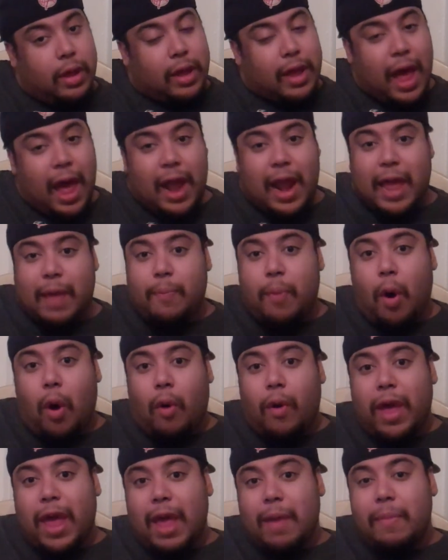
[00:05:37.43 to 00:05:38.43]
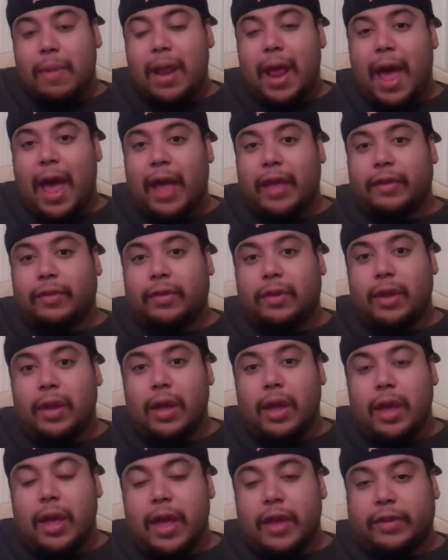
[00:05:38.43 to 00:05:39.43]
Kind of like Paul Heyman
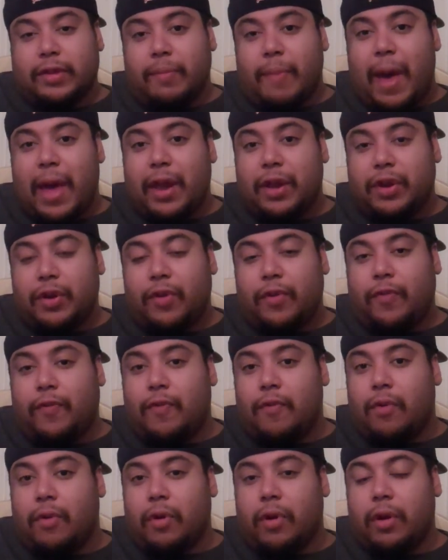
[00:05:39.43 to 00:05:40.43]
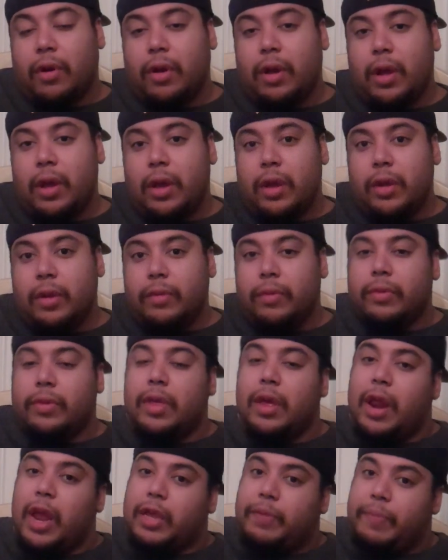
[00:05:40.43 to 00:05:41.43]
is the manager for
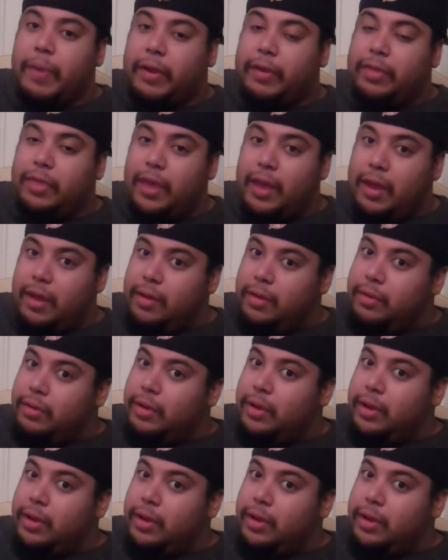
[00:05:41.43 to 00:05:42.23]
the next big thing,